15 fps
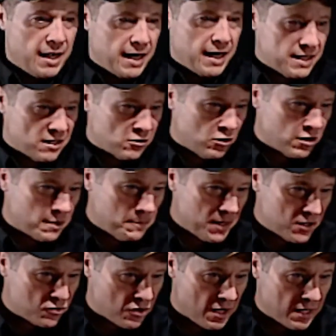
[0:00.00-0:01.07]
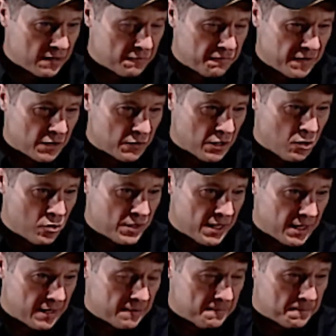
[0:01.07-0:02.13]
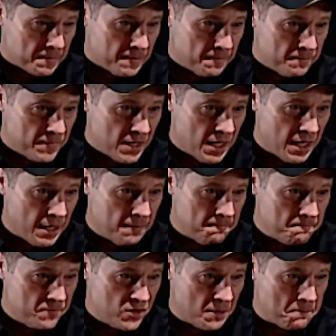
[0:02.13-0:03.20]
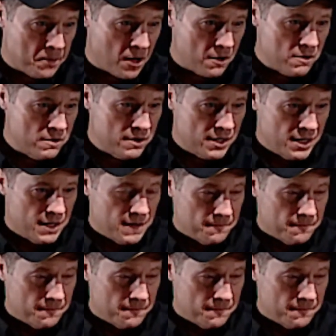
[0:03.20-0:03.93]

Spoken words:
I need to look at my drawing and figure out, okay, the part,